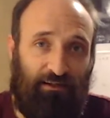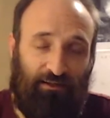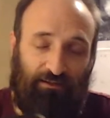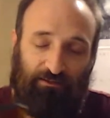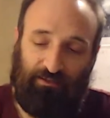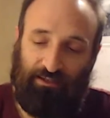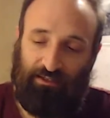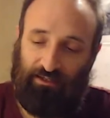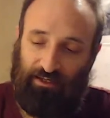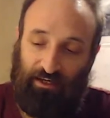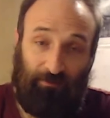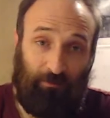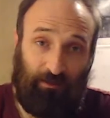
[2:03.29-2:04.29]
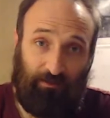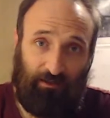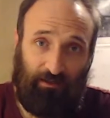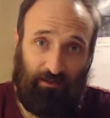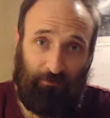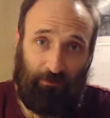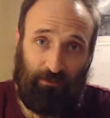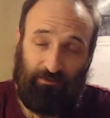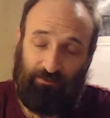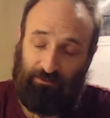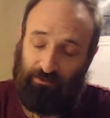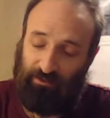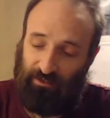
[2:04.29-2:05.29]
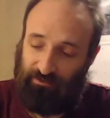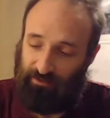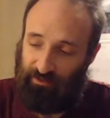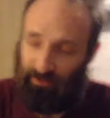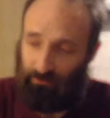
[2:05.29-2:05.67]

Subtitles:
there's incompetent competence, and that's kind